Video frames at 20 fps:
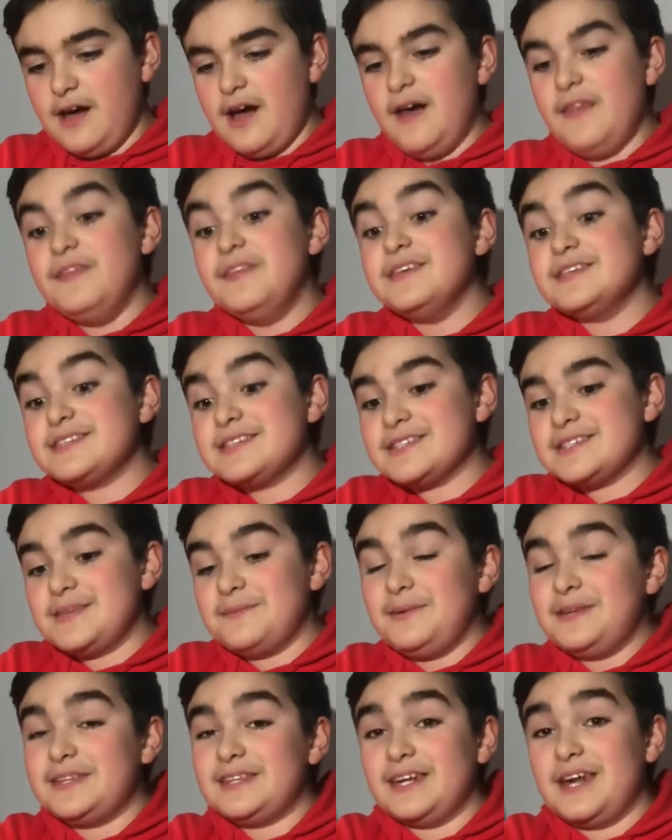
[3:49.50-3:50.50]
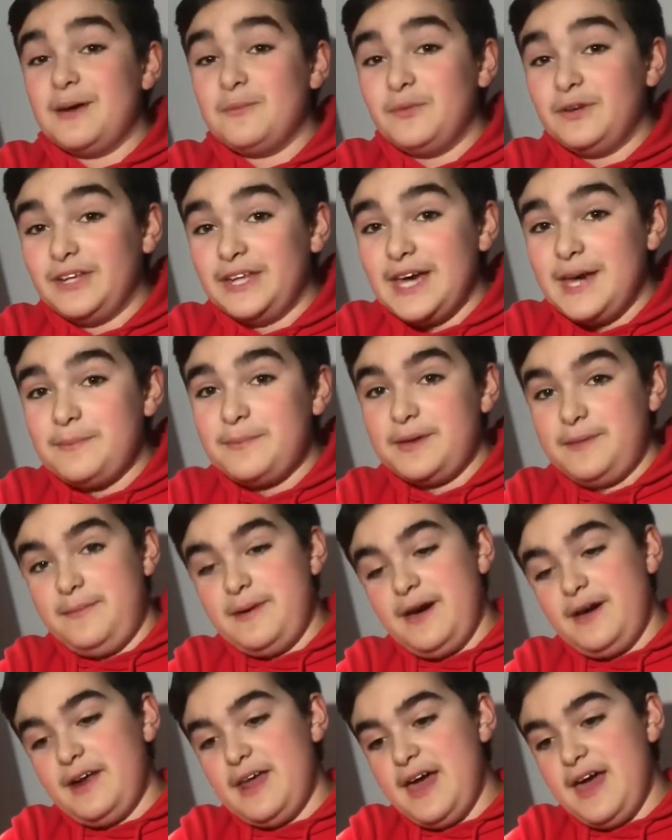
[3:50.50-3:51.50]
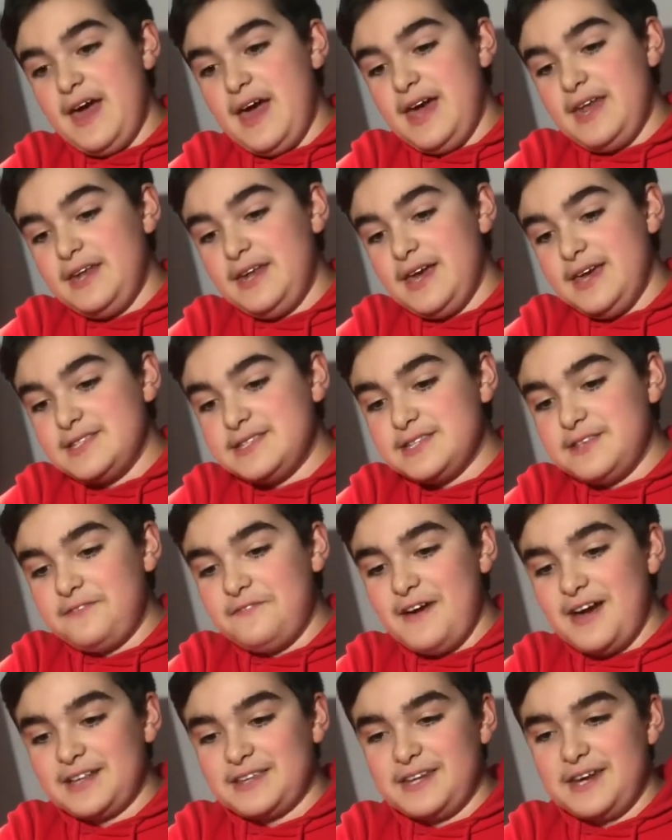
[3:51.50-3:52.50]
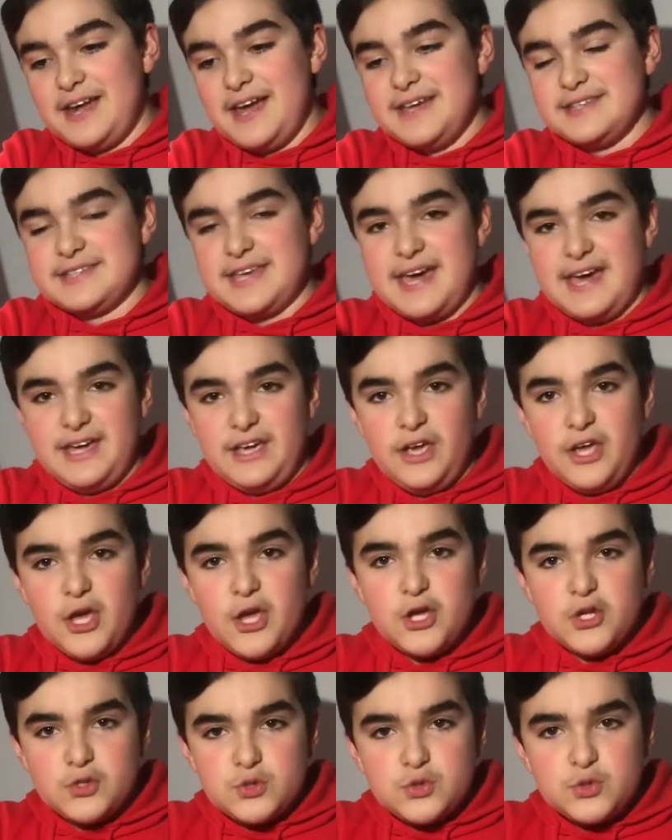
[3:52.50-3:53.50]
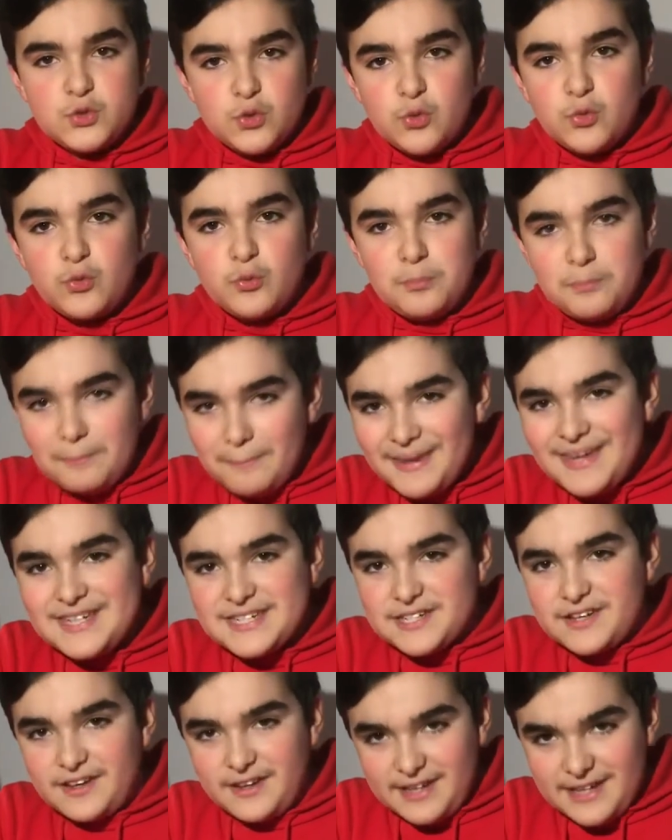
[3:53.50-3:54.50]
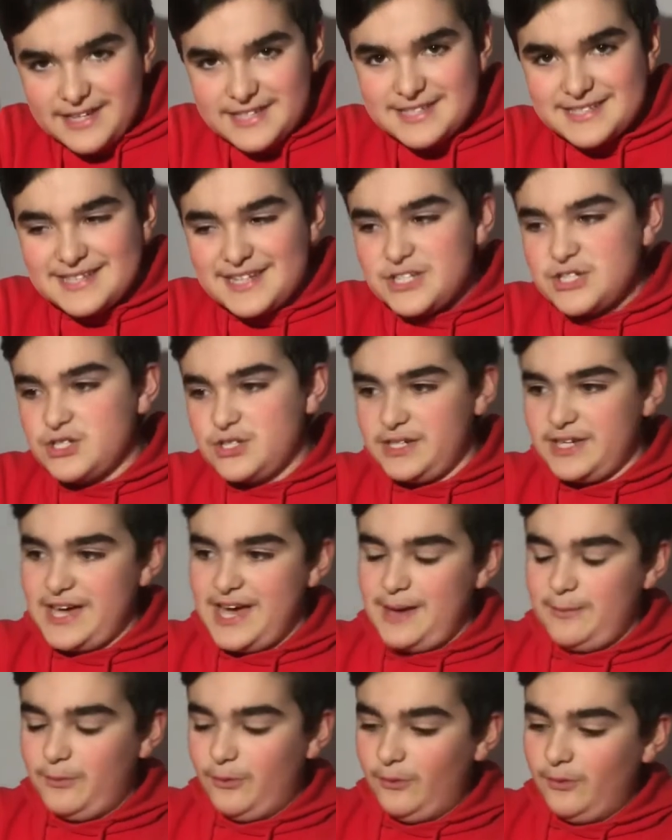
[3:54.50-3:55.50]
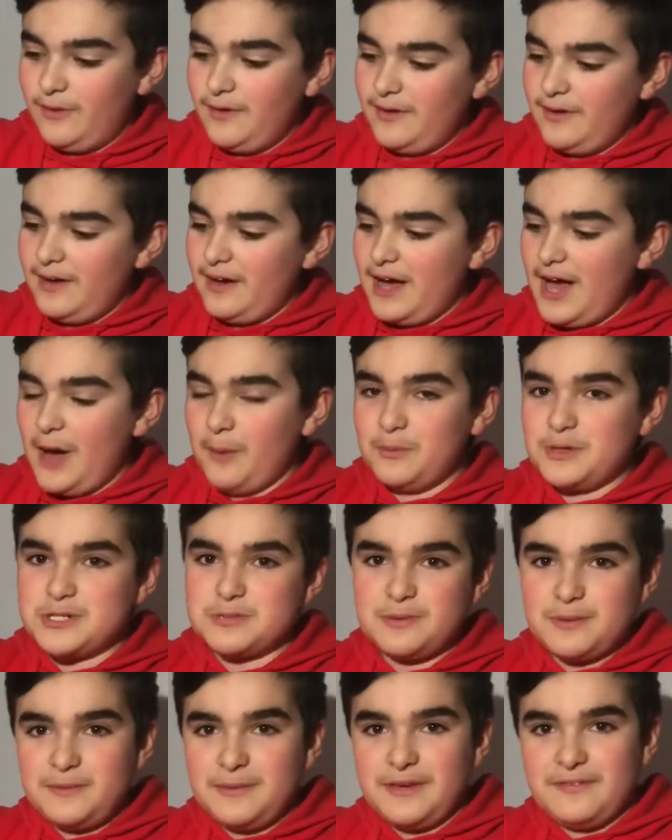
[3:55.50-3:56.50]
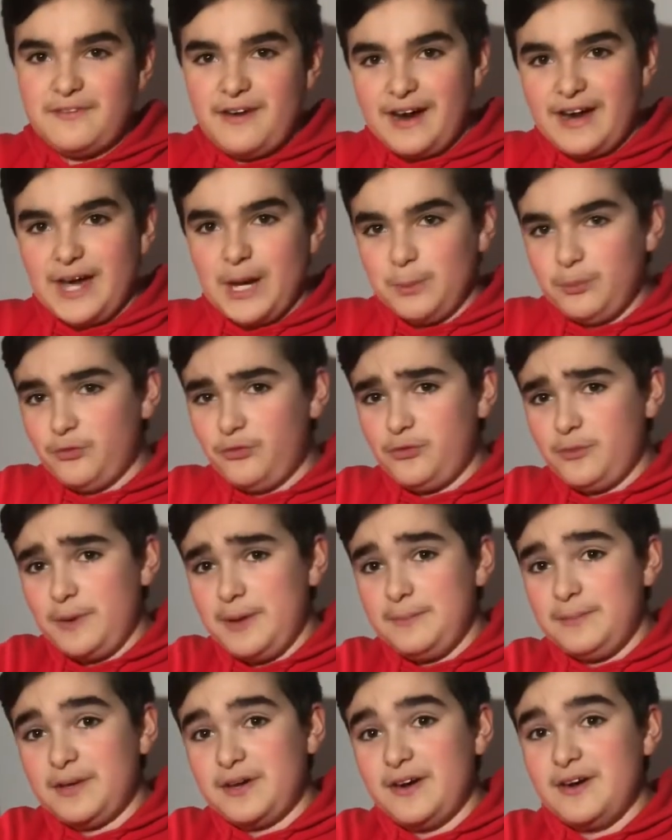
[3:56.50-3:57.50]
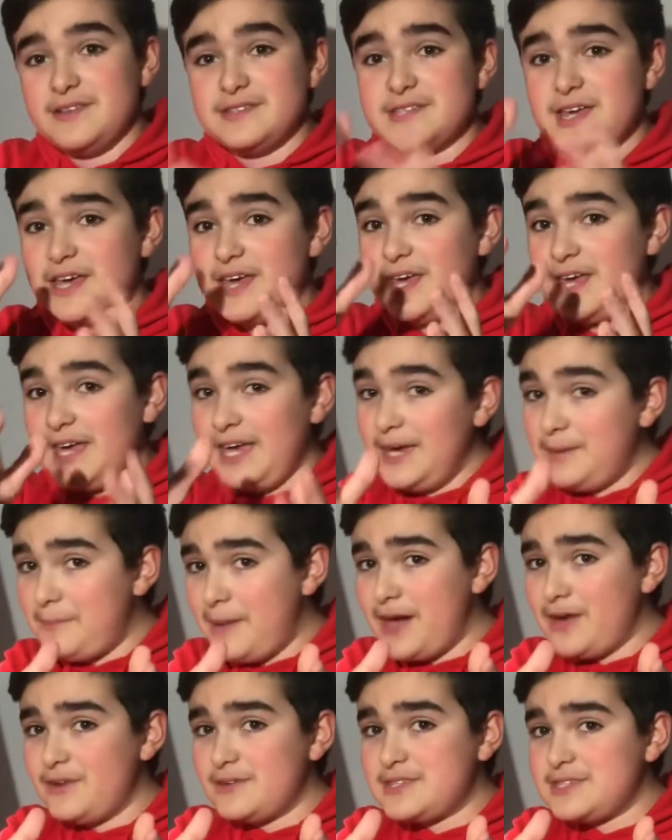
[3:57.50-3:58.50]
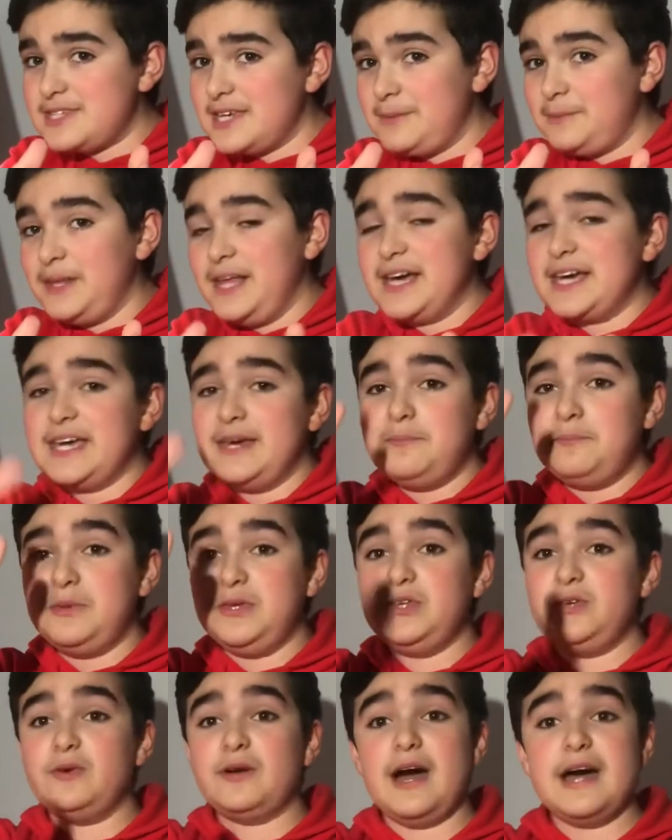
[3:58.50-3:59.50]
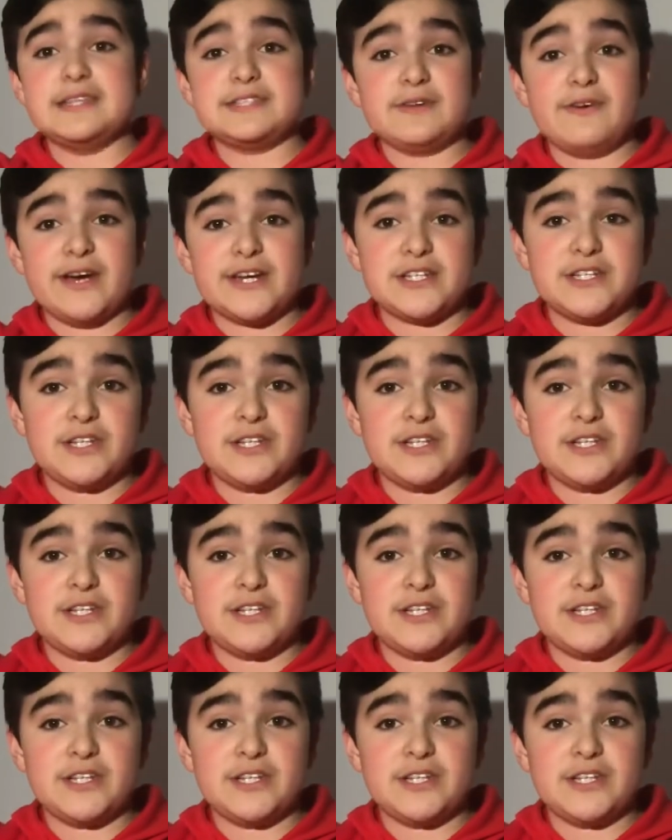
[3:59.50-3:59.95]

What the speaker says: This is the bit that I'm really happy about, and it's the fact that it has a 2-meter extension cable, which would be very helpful for me because it may not seem like it, but you guys are actually